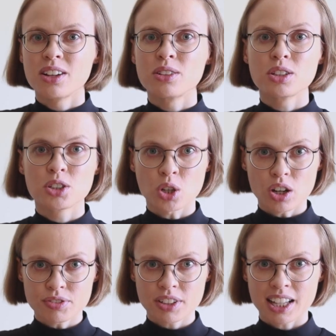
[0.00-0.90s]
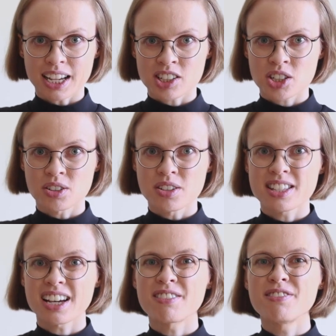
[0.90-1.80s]
The TOEFL
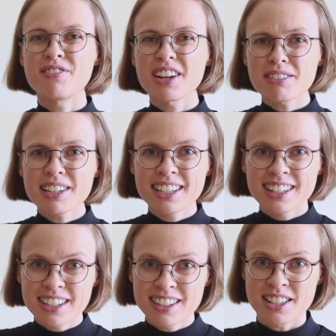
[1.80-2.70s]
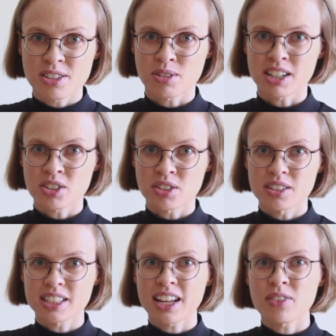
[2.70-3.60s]
lectures are very clearly
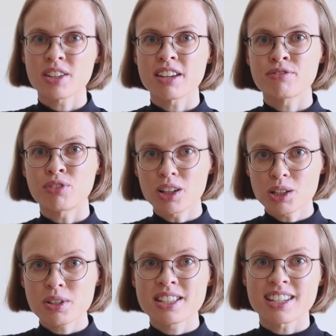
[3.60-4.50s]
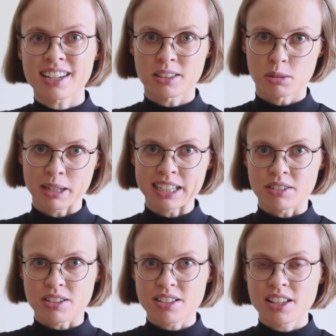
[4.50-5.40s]
structured and they follow standard
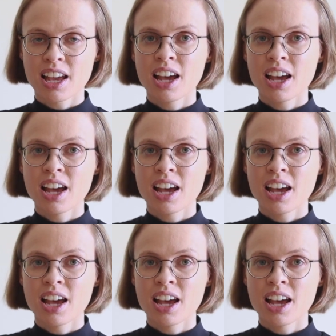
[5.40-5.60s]
patterns.